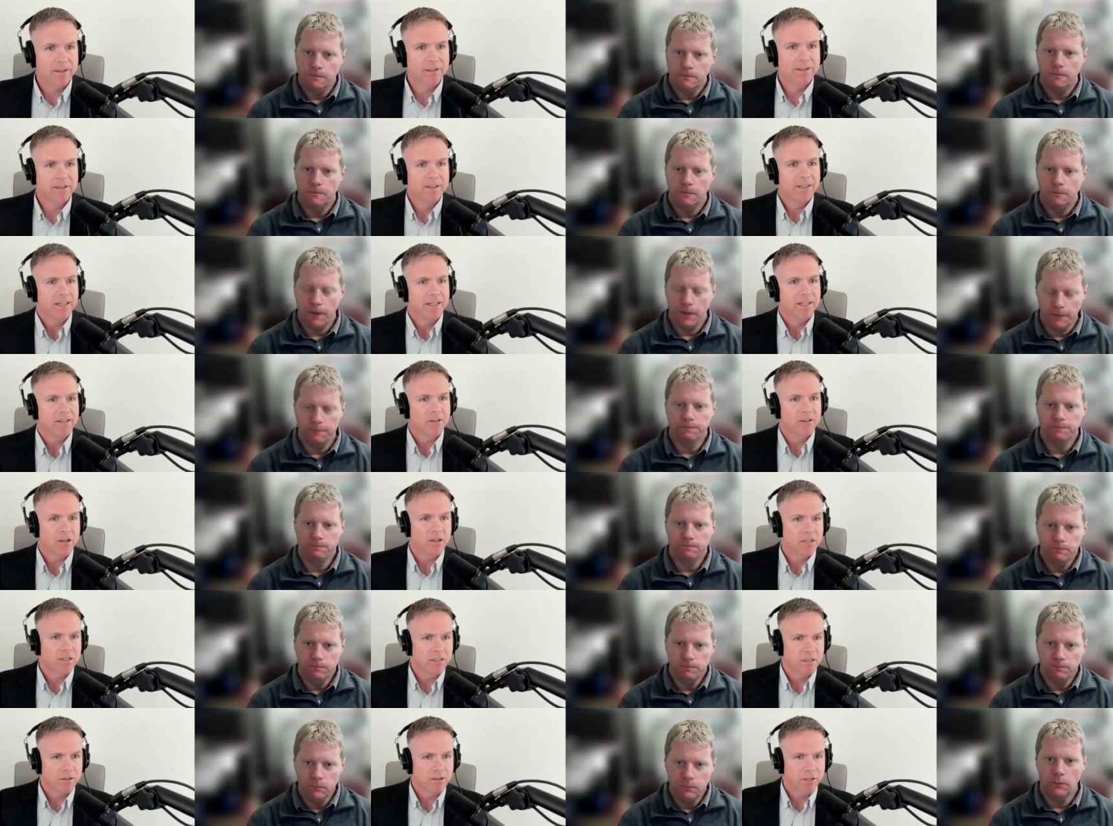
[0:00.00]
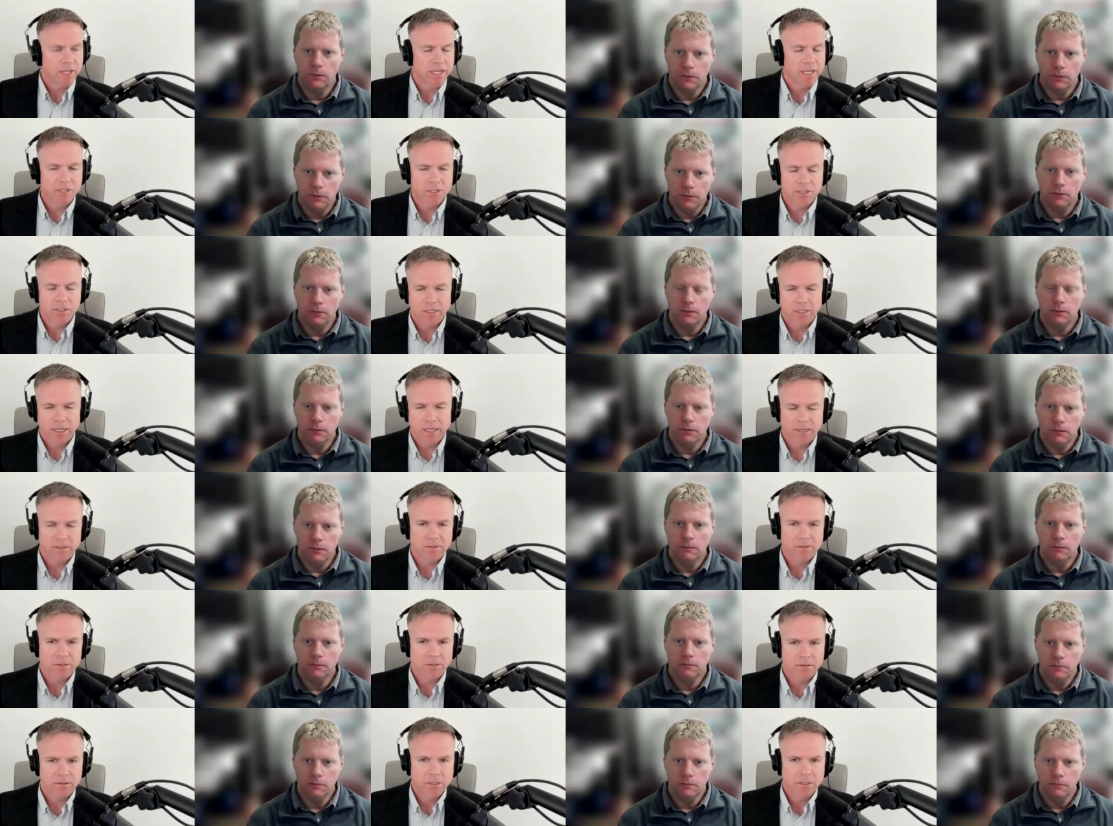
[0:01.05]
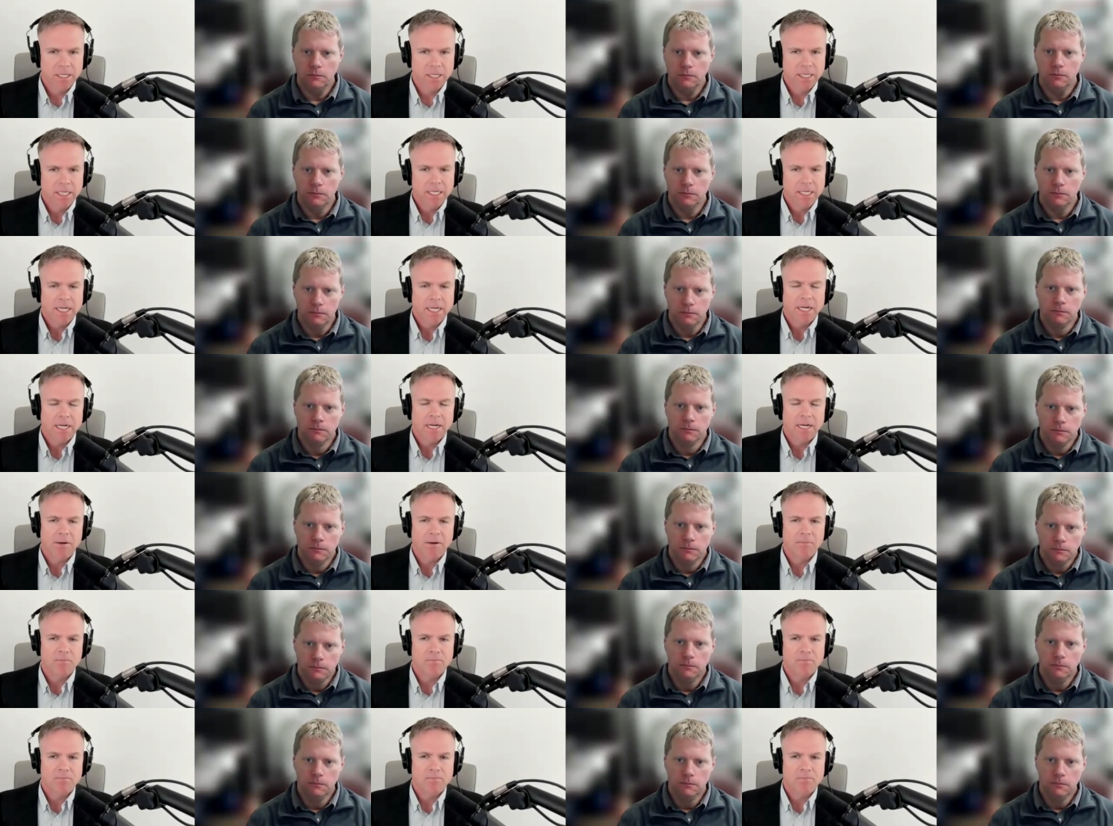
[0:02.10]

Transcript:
Speaker 1: Right. Lot, you know, they had to shut down. So, um,